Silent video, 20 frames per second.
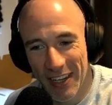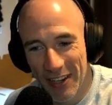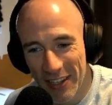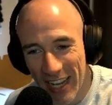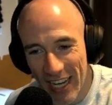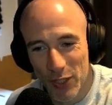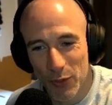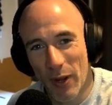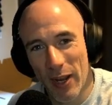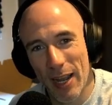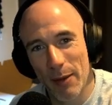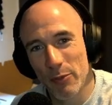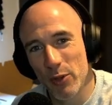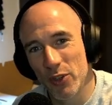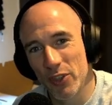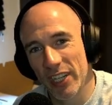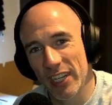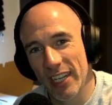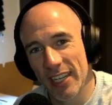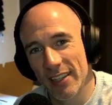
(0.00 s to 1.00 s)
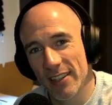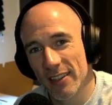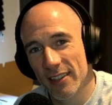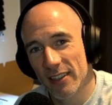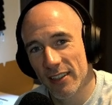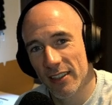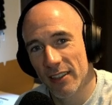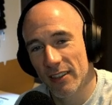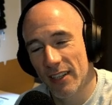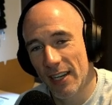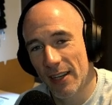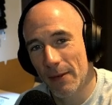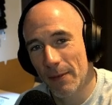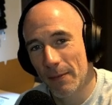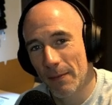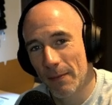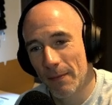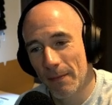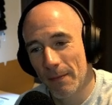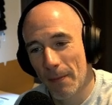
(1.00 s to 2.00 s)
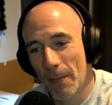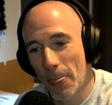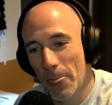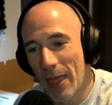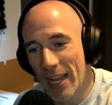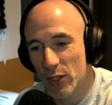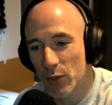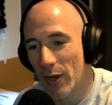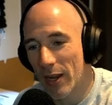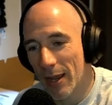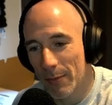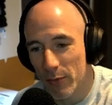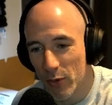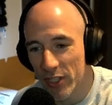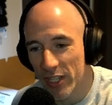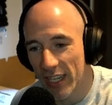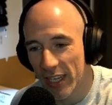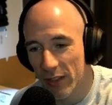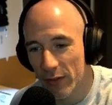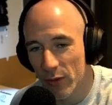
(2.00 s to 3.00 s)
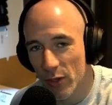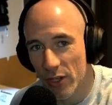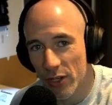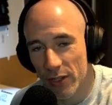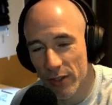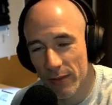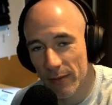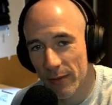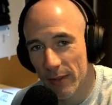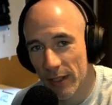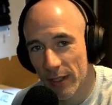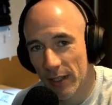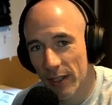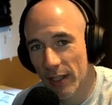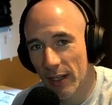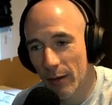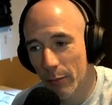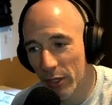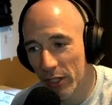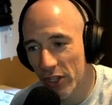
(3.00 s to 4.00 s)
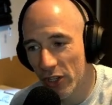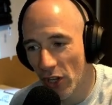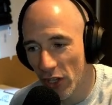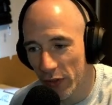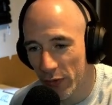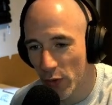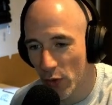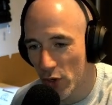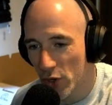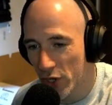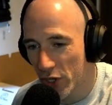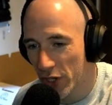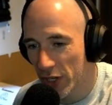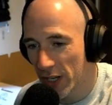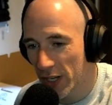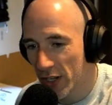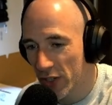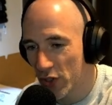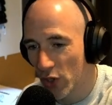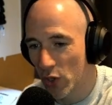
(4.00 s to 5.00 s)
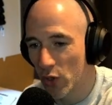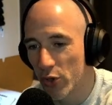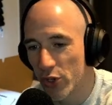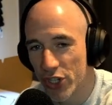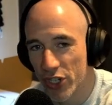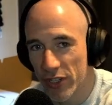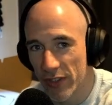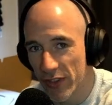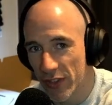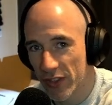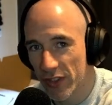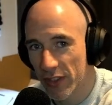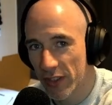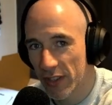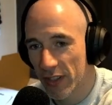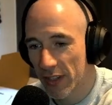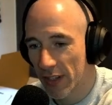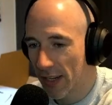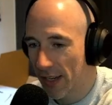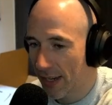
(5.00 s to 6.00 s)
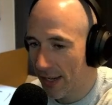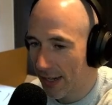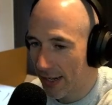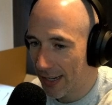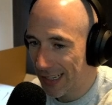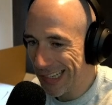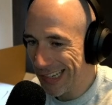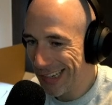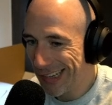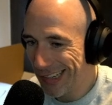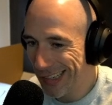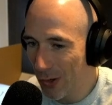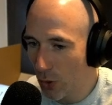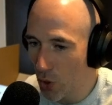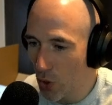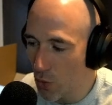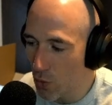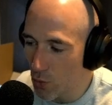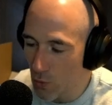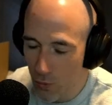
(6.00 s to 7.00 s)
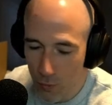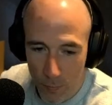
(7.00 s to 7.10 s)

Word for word: That's why I'm using it, right? That's why I'm using it for. But not for solutions. No go.